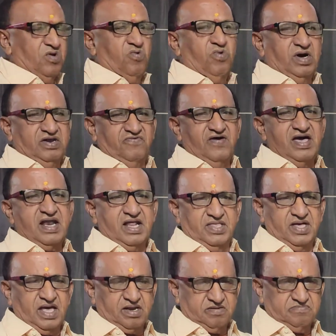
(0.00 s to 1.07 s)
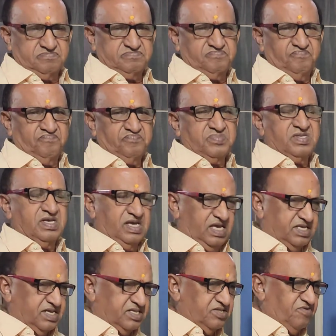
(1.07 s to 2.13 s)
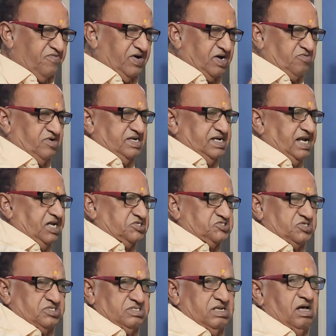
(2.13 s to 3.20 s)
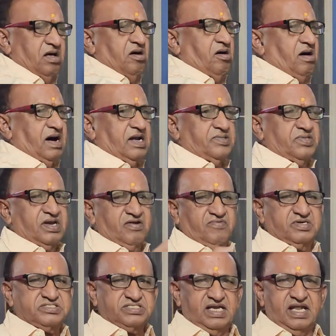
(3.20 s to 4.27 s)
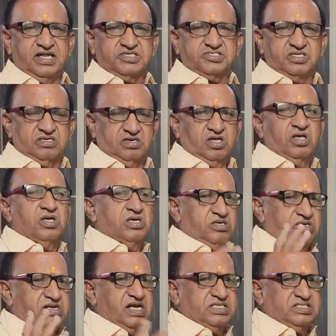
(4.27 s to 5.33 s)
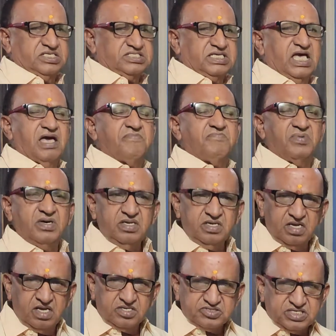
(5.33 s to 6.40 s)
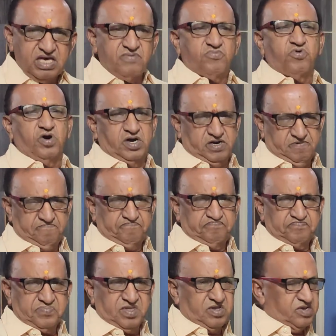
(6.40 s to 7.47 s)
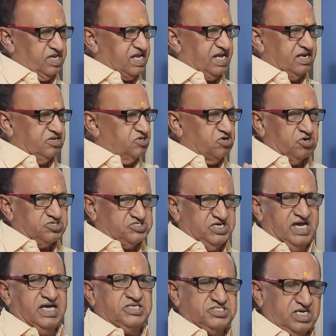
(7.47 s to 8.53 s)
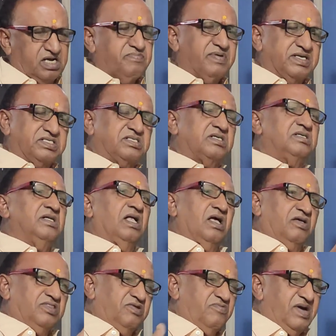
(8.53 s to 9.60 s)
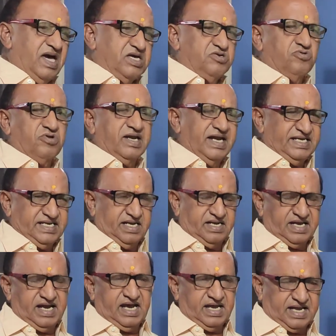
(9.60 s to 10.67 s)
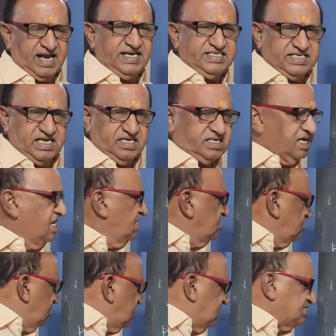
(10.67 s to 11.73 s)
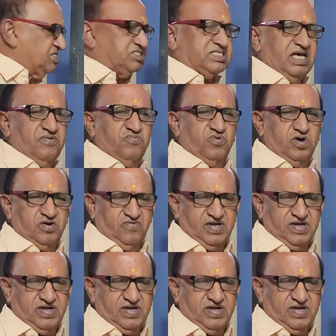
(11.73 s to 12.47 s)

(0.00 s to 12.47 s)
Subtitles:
one way or other, either in the forward direction or in the reverse direction, you get the same word. You don't change it, but the way you write it, you get the same word,